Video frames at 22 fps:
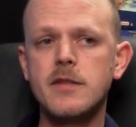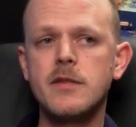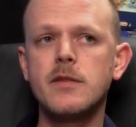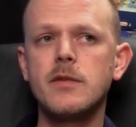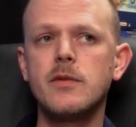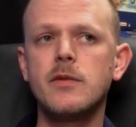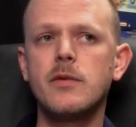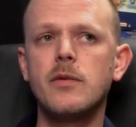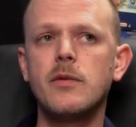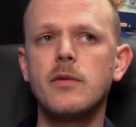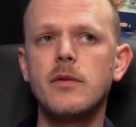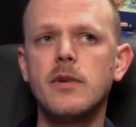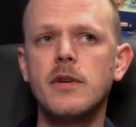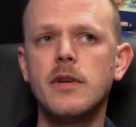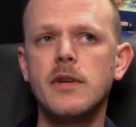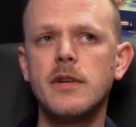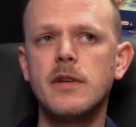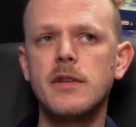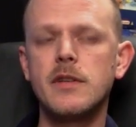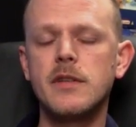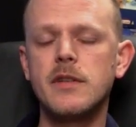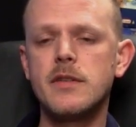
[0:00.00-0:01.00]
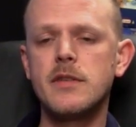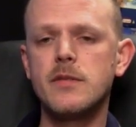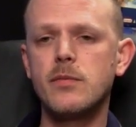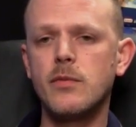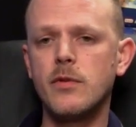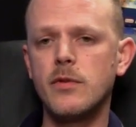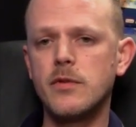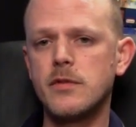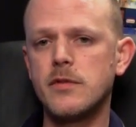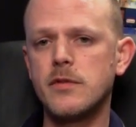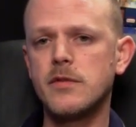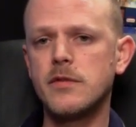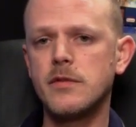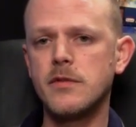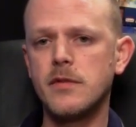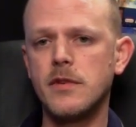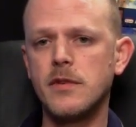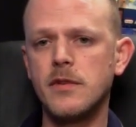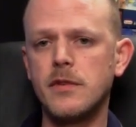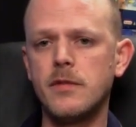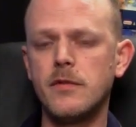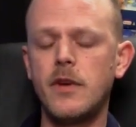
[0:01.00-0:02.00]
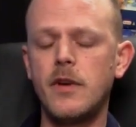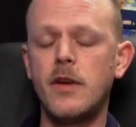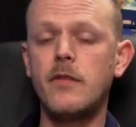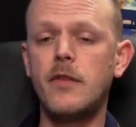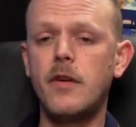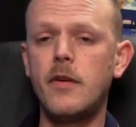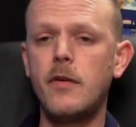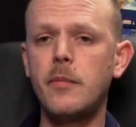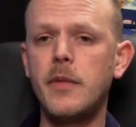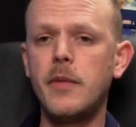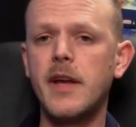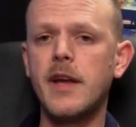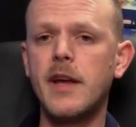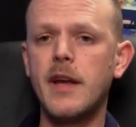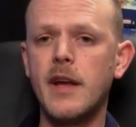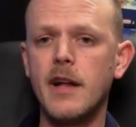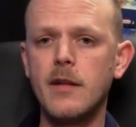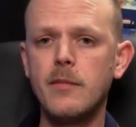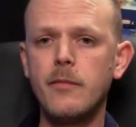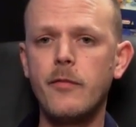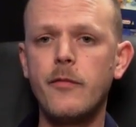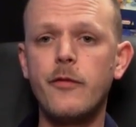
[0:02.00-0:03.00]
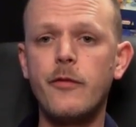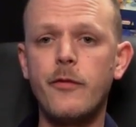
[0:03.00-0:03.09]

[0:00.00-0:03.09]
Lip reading: so this was a very big help